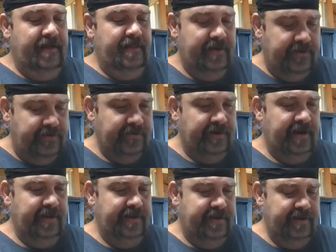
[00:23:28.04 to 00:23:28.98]
This
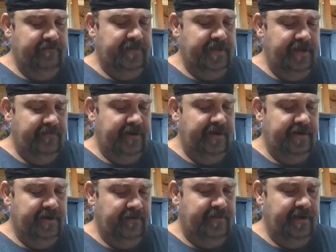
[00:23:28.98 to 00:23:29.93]
one, believe I
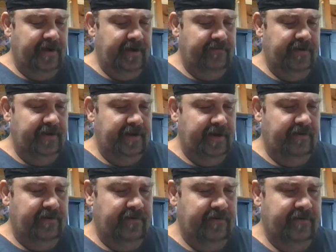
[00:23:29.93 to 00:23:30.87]
jumped off on
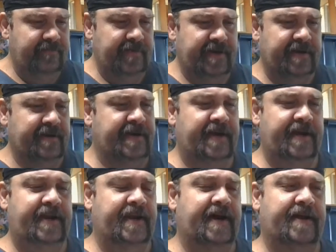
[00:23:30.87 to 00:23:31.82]
now because I
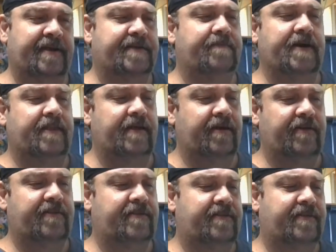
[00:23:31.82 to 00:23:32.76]
had not expected
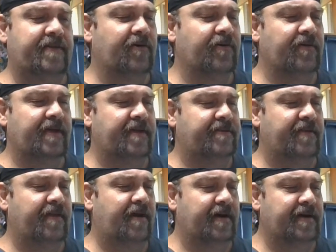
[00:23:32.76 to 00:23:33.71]
to go this
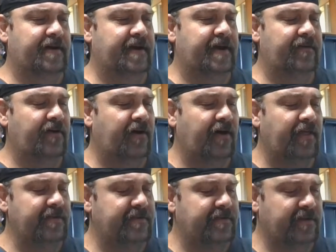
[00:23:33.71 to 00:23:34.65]
long. I mean, all
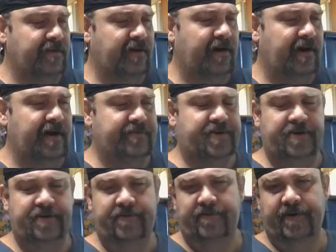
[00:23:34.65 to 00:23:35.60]
these little
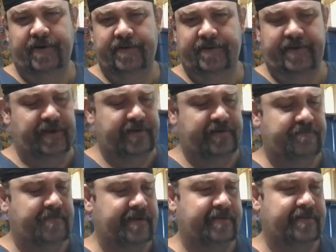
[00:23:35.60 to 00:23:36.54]
offshoot runs I
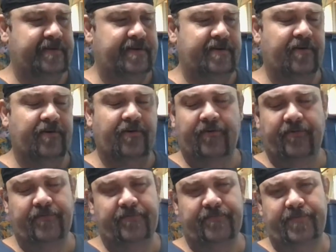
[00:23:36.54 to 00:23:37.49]
expected to
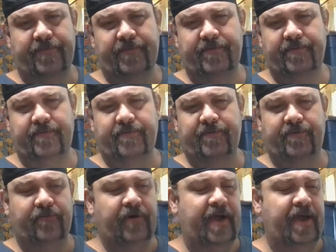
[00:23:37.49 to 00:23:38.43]
go
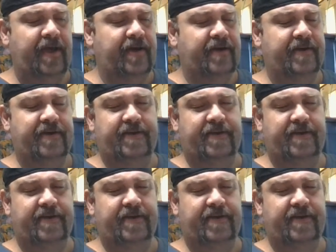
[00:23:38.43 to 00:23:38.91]
way